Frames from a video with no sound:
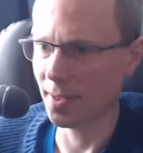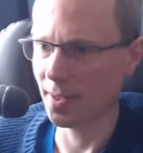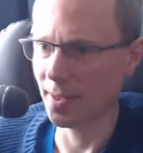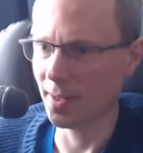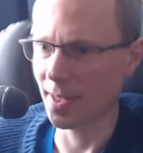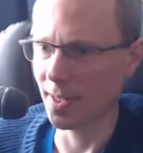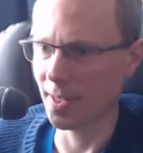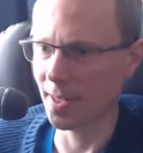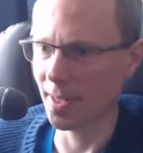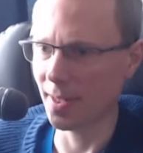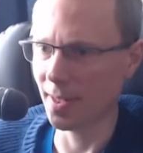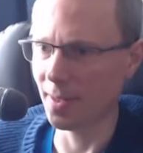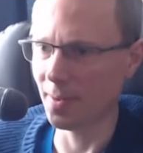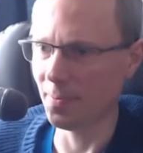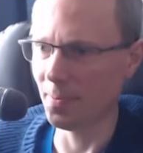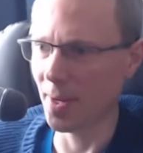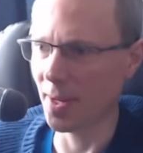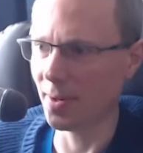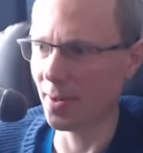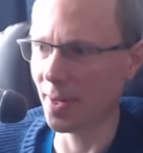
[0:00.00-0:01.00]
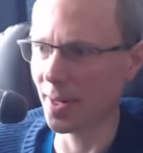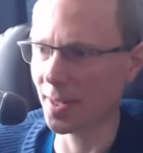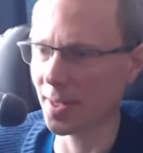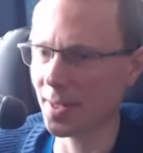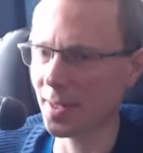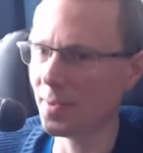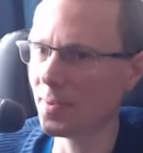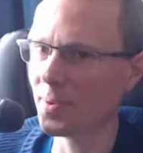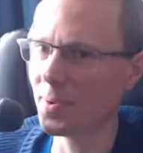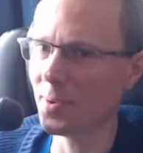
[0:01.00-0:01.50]
test out the mana axe,
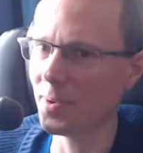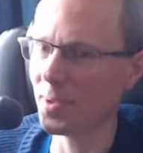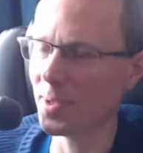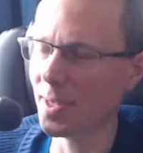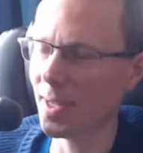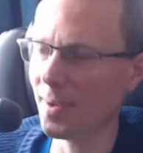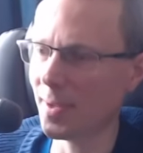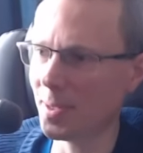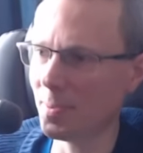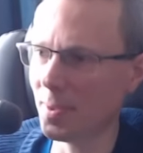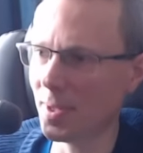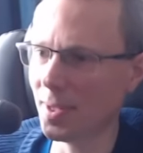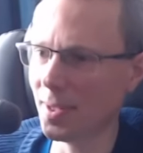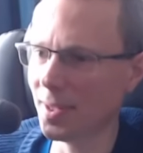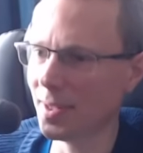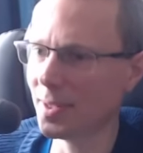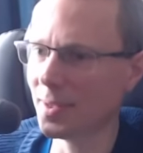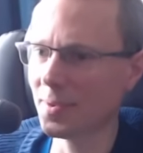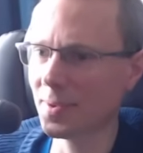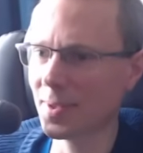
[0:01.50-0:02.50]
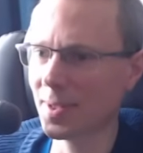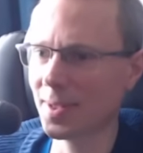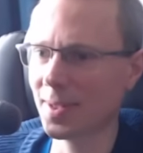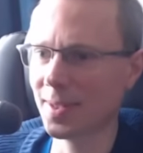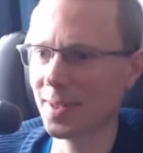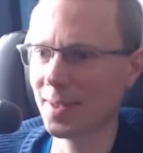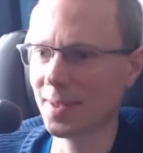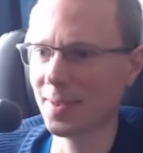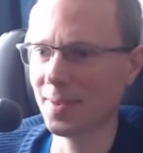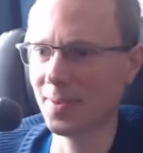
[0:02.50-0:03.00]
and of course now it's been nerfed
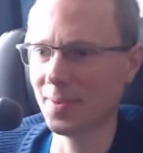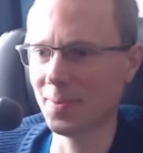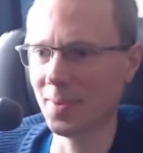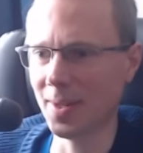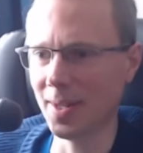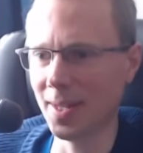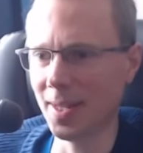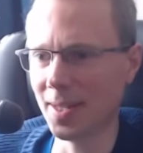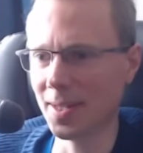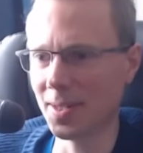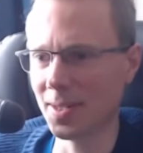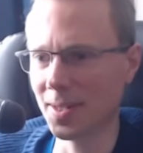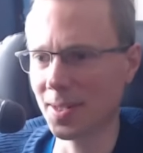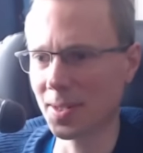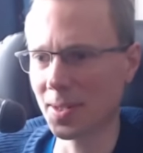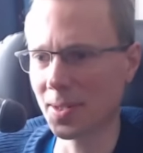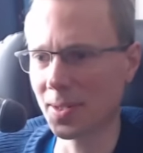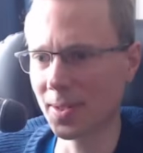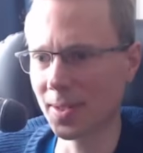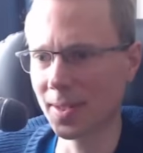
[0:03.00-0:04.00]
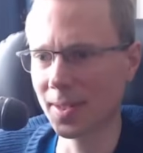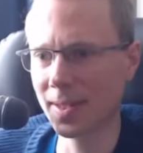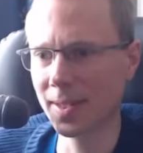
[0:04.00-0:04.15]
when I get the chance to do it.